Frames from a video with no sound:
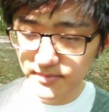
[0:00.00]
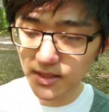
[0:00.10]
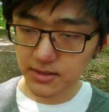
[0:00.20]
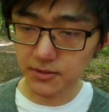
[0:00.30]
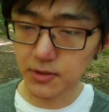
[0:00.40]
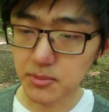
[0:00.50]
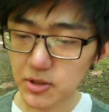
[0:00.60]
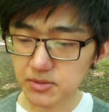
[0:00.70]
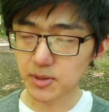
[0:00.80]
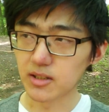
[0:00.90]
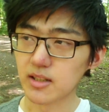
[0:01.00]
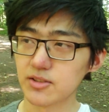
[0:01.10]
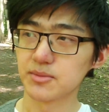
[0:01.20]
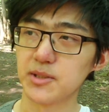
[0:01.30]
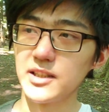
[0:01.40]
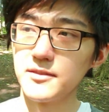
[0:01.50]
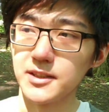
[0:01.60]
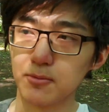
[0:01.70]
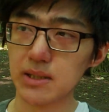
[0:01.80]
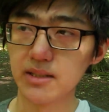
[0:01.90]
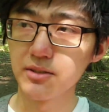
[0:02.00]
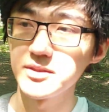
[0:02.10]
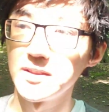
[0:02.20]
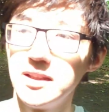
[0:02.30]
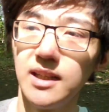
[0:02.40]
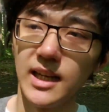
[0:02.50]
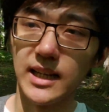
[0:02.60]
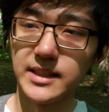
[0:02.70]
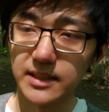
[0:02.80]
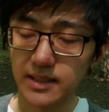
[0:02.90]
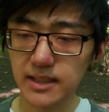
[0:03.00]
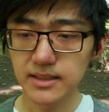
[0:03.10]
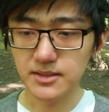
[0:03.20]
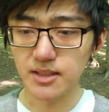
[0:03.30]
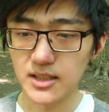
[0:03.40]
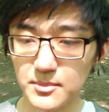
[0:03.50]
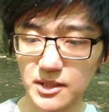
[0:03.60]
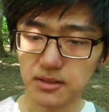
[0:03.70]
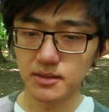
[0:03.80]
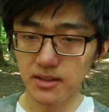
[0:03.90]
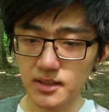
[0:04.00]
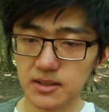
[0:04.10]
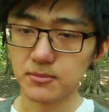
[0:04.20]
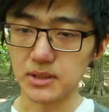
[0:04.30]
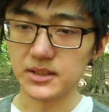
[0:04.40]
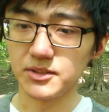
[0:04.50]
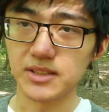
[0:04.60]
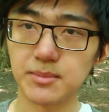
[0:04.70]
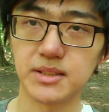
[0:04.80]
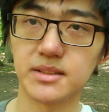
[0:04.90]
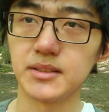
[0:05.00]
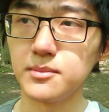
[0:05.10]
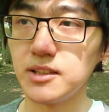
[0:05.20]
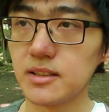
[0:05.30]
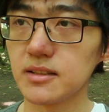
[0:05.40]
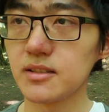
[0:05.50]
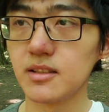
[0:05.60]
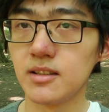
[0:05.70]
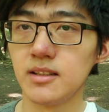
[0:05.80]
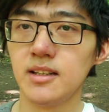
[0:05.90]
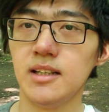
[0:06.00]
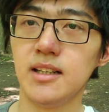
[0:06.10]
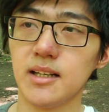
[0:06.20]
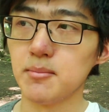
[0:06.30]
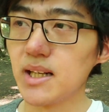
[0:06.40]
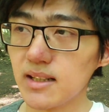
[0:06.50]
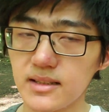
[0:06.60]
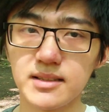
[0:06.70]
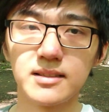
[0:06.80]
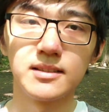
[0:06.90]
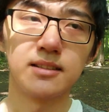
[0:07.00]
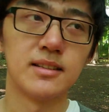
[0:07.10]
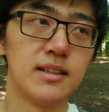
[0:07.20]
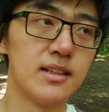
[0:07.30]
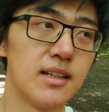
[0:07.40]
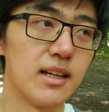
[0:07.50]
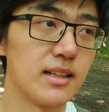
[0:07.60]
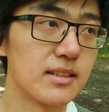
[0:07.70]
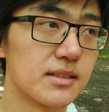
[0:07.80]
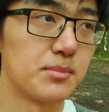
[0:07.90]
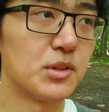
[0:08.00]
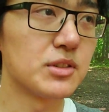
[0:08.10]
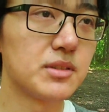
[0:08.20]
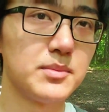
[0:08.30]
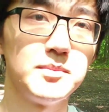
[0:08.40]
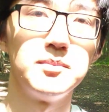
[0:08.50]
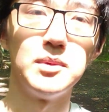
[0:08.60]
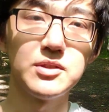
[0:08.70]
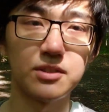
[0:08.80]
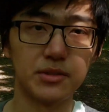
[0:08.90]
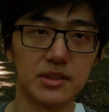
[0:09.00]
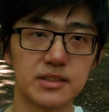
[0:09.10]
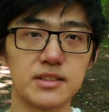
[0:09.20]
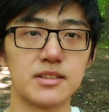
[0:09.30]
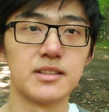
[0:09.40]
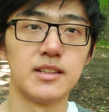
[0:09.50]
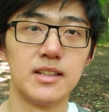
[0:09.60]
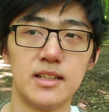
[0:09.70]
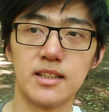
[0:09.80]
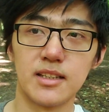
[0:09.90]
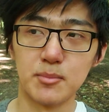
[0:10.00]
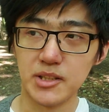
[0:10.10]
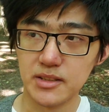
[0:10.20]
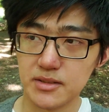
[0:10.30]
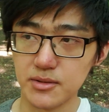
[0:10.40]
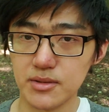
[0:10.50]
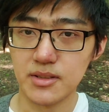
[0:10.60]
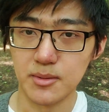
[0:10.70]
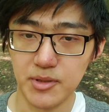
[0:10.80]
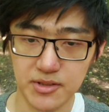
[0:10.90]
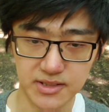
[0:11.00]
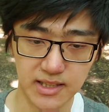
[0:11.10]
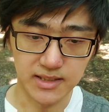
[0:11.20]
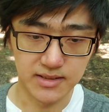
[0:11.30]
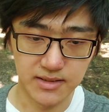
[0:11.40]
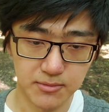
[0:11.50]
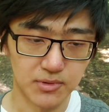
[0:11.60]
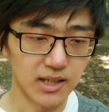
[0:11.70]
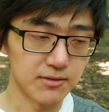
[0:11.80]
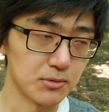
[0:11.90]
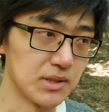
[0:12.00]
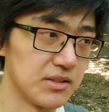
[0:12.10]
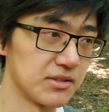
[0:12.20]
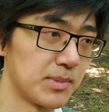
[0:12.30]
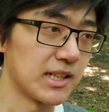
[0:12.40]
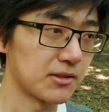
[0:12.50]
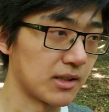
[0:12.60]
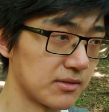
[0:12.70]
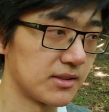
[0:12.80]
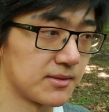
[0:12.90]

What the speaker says: So for the most part, I'll just be covering Windows, and then I'll talk about Windows subsystem Linux and Mac, as most students coming into computer science will have a Windows background.